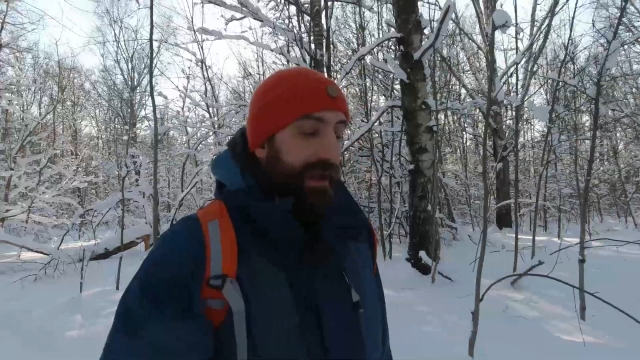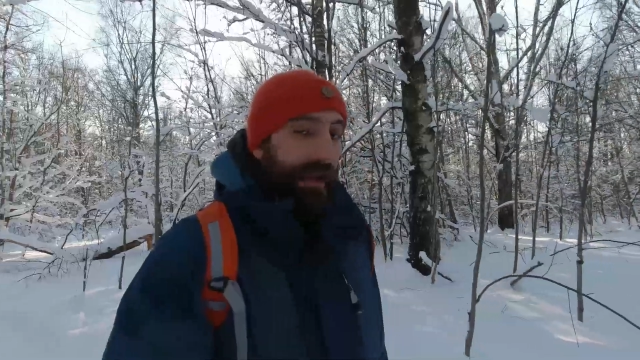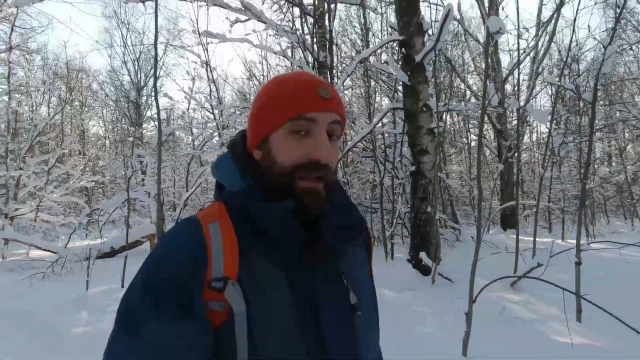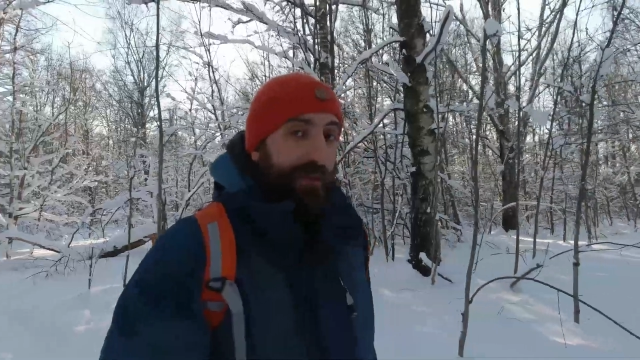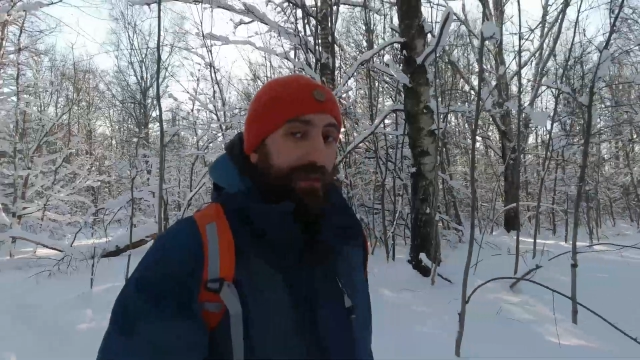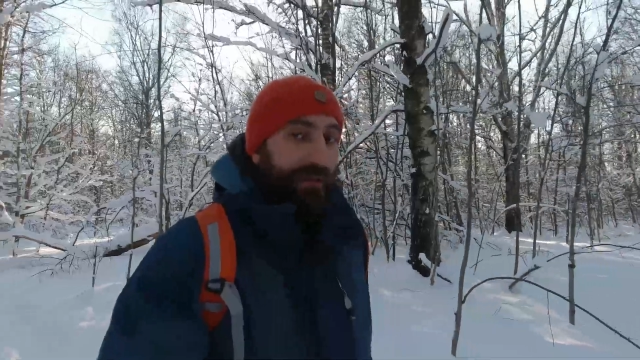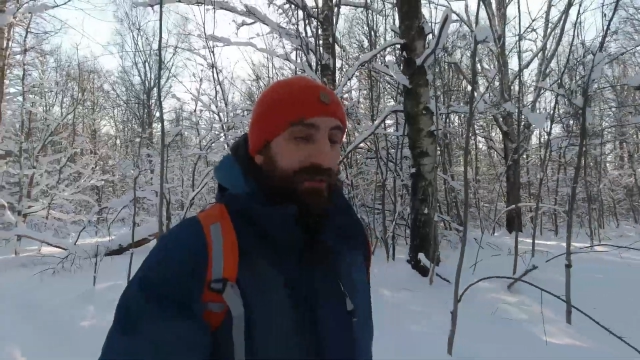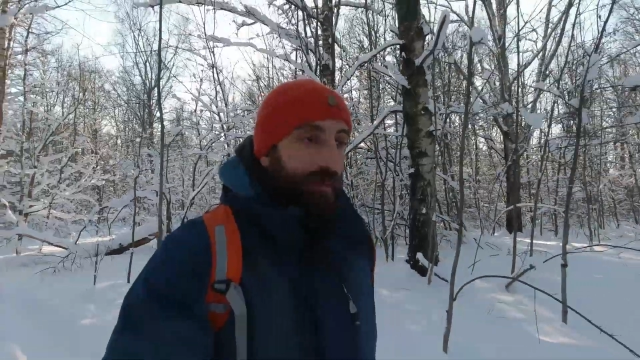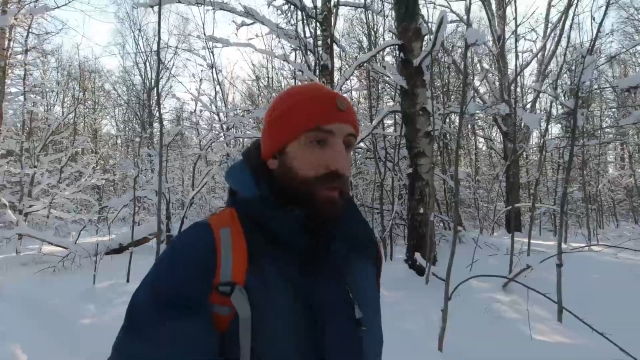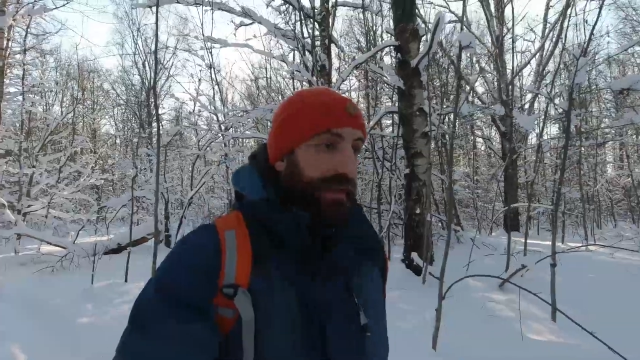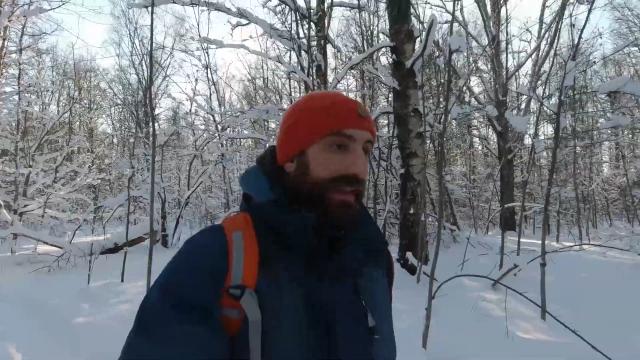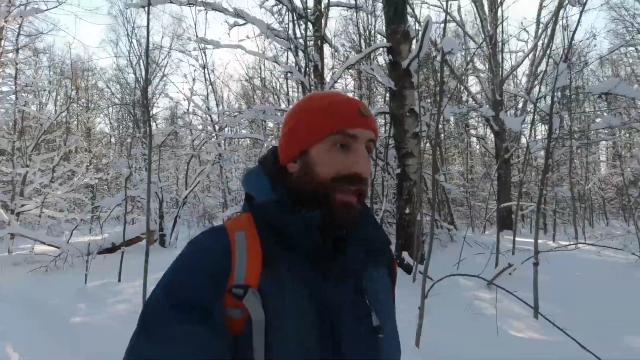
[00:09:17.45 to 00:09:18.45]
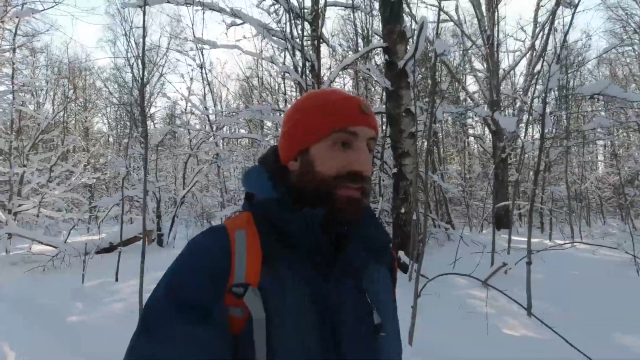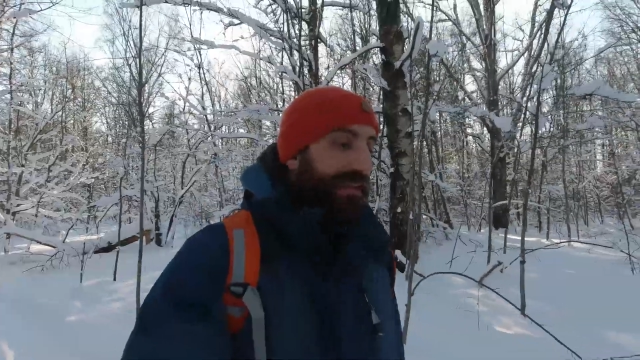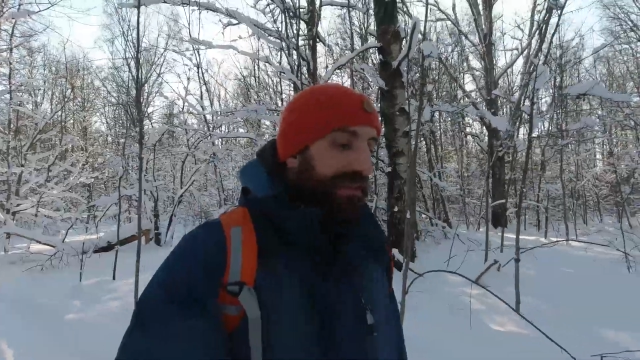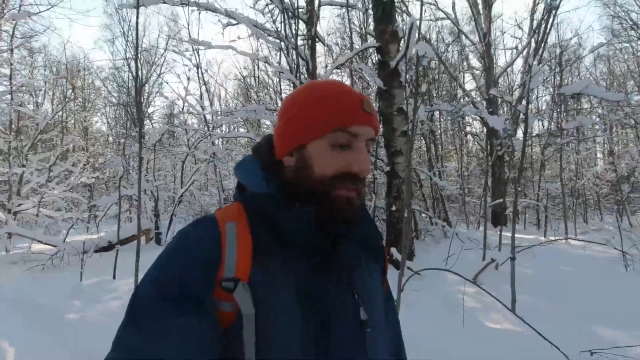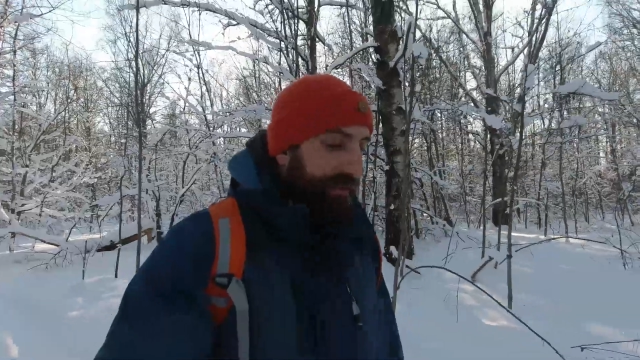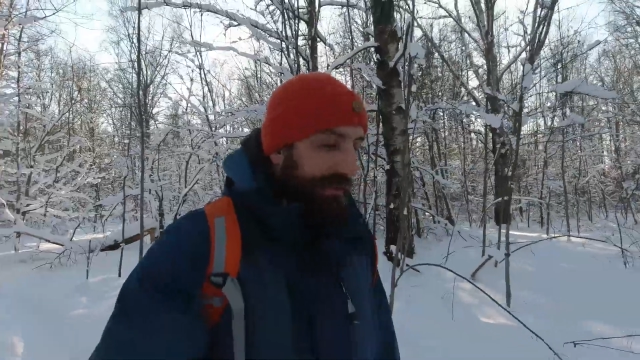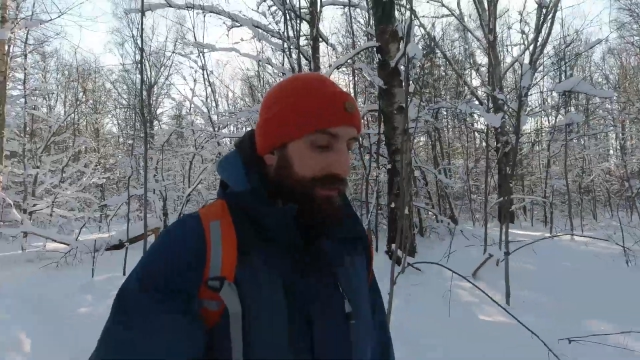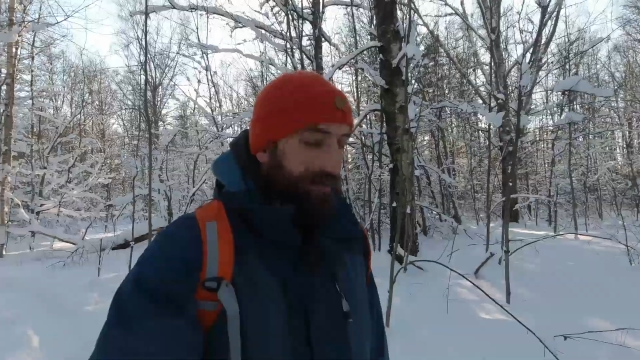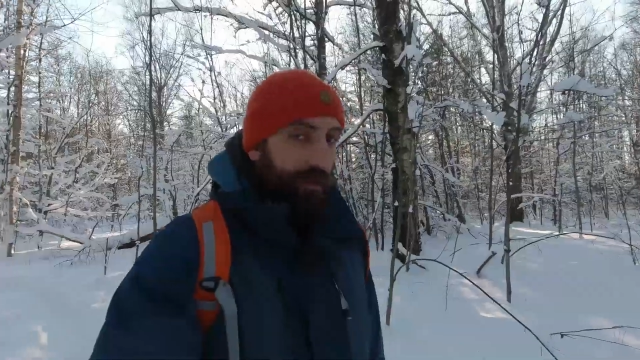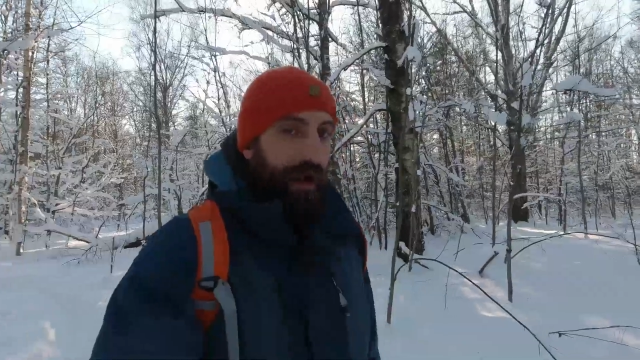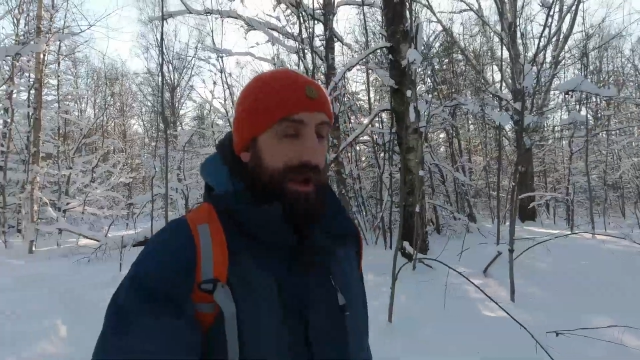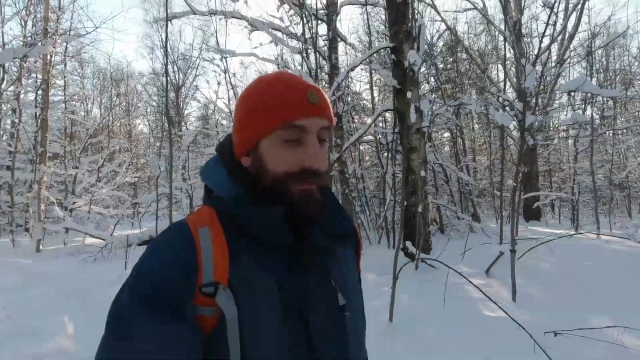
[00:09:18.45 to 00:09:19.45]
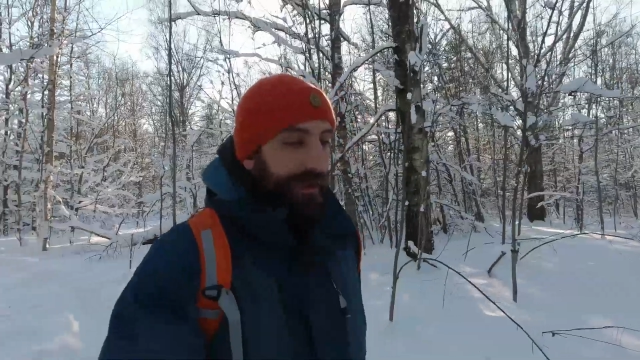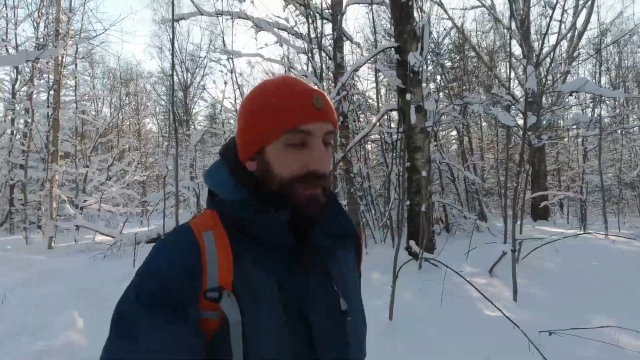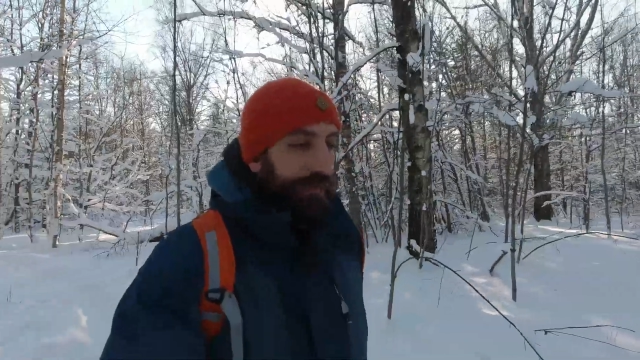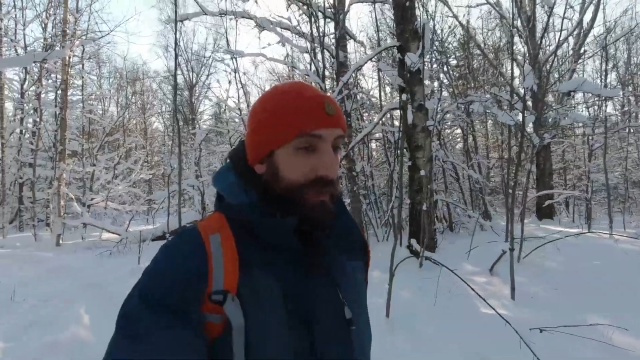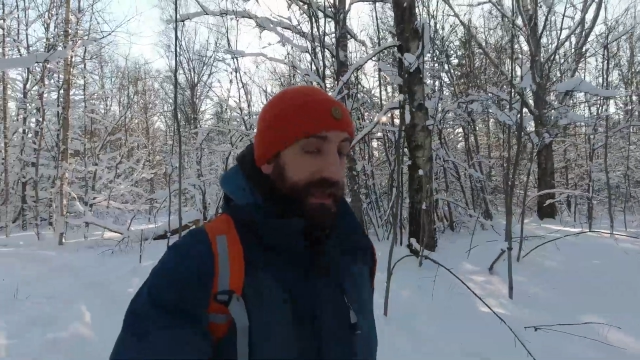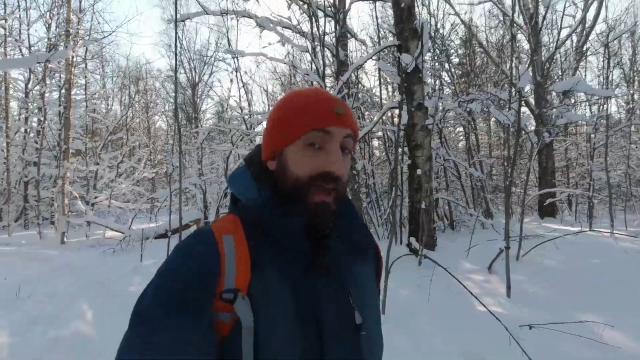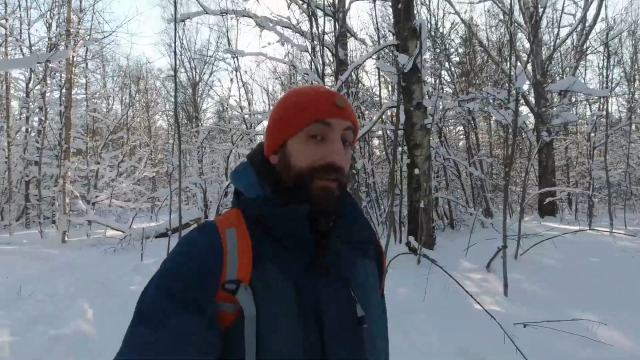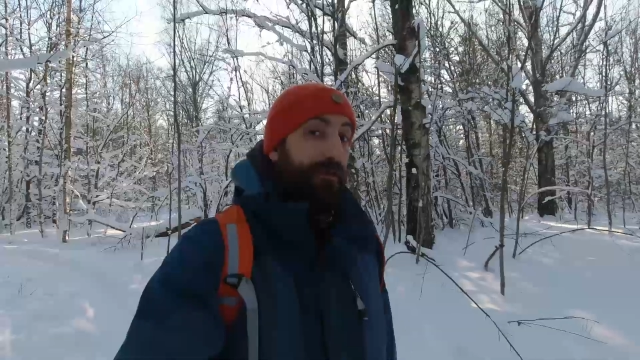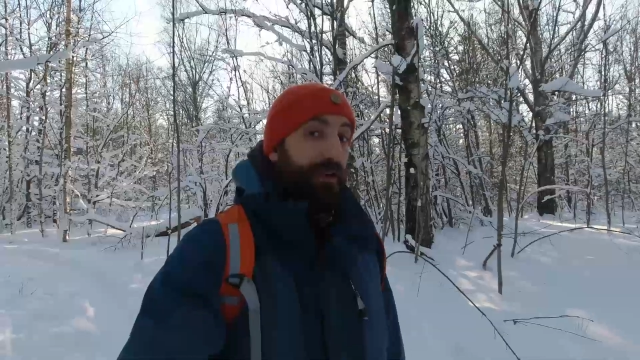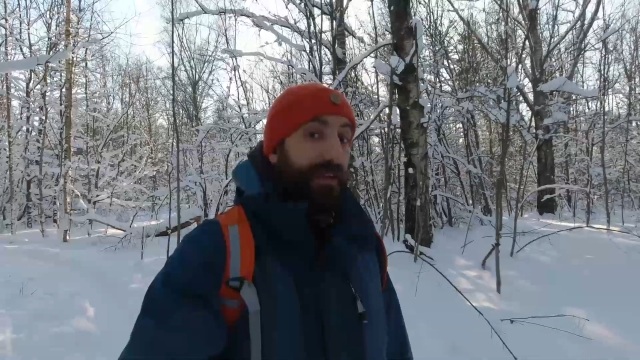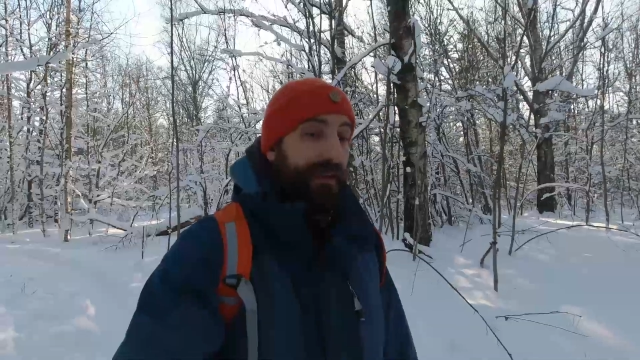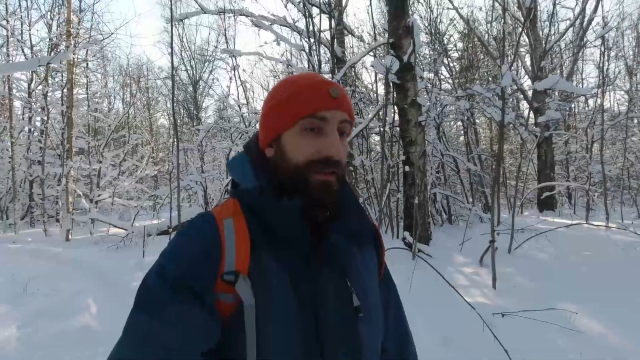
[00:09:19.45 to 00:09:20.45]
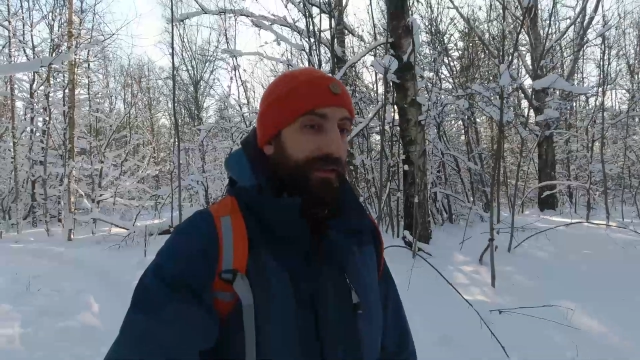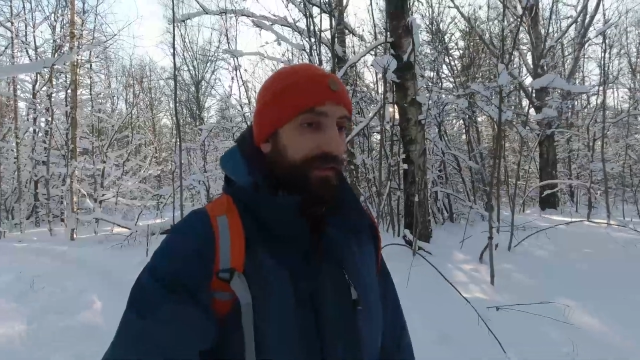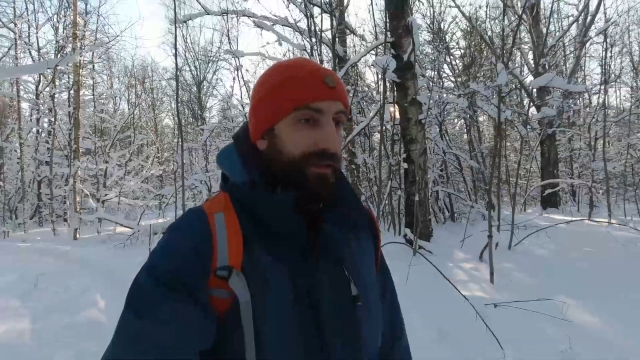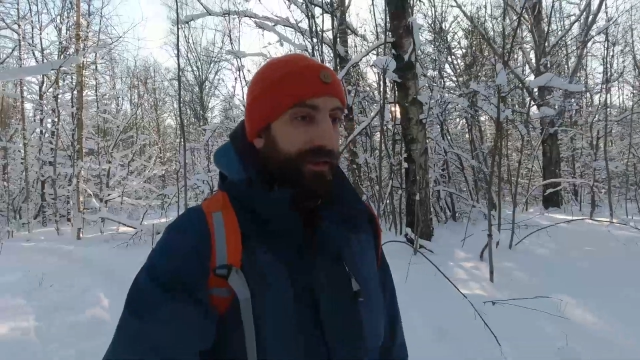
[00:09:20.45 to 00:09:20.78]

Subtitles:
and I believe that with the last firmware update, which I have not yet